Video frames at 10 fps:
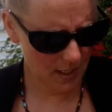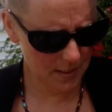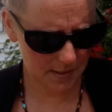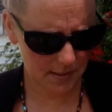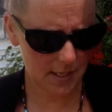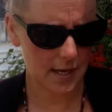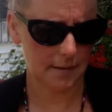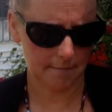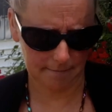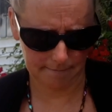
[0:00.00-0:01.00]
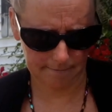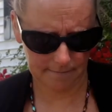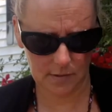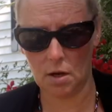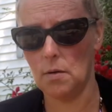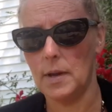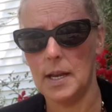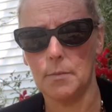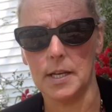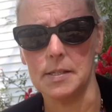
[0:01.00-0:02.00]
It doesn't say. So,
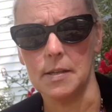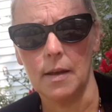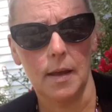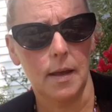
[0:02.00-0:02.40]
anyways.